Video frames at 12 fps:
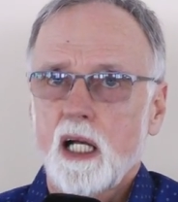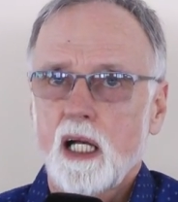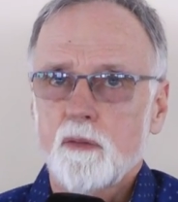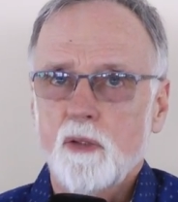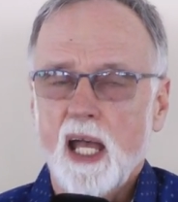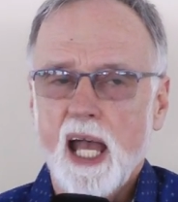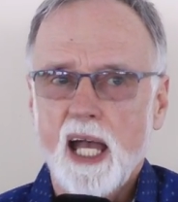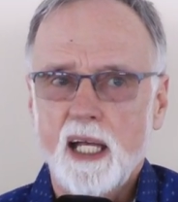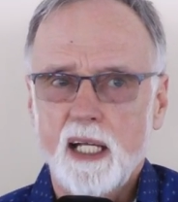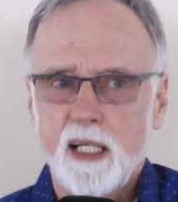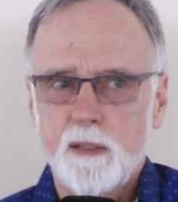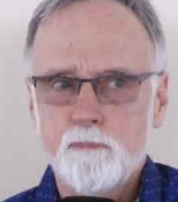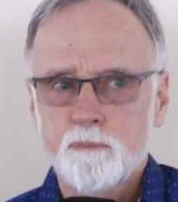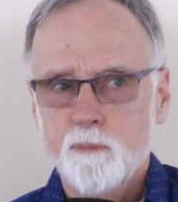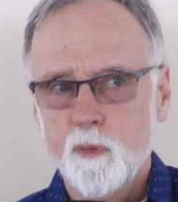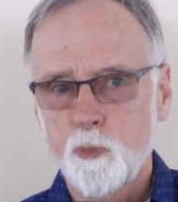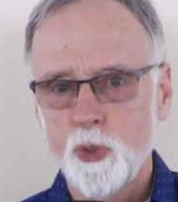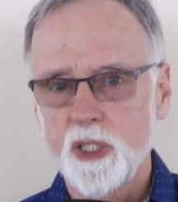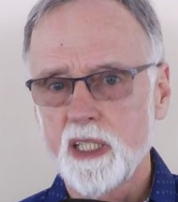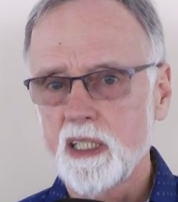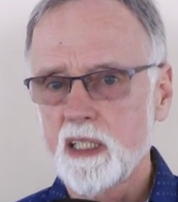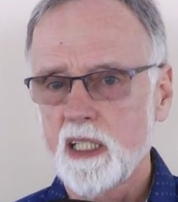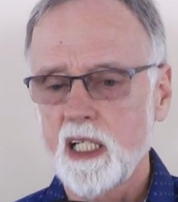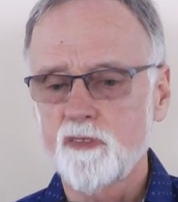uh, um,
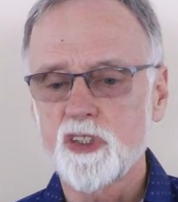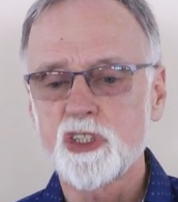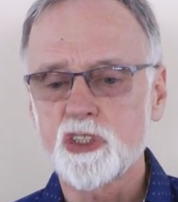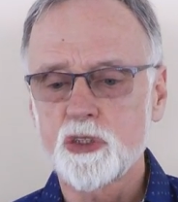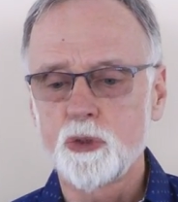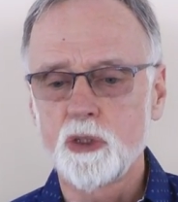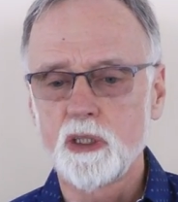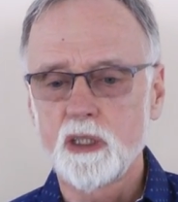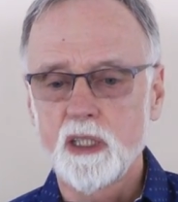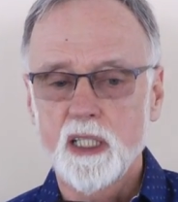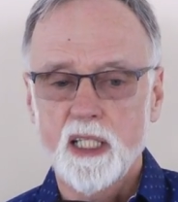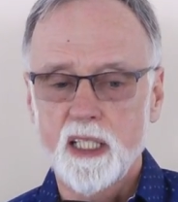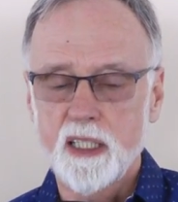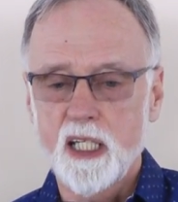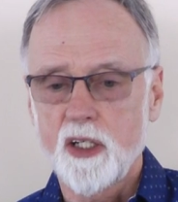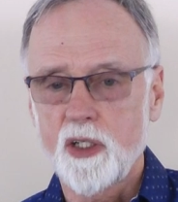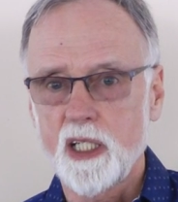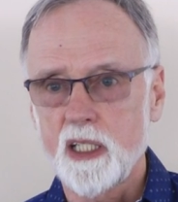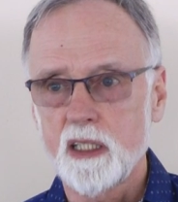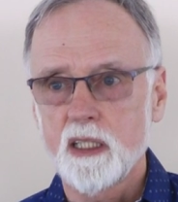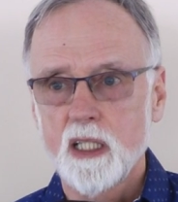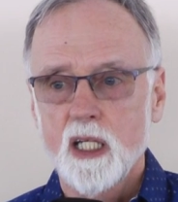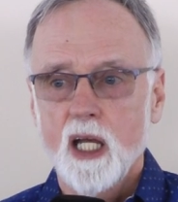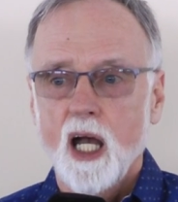putting in every school in the area
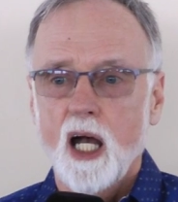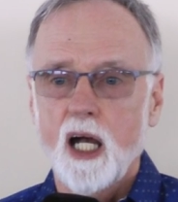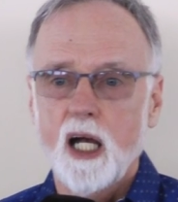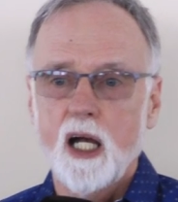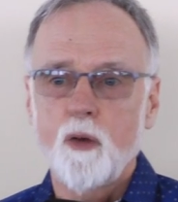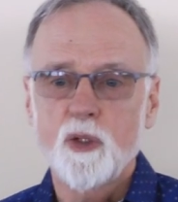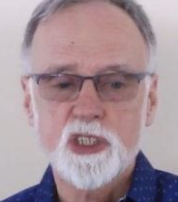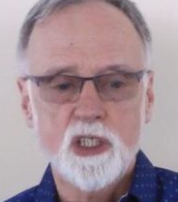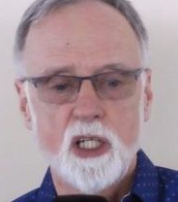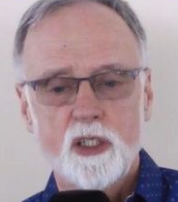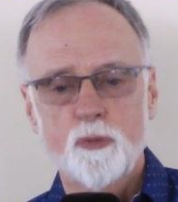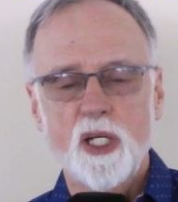uh, what's called a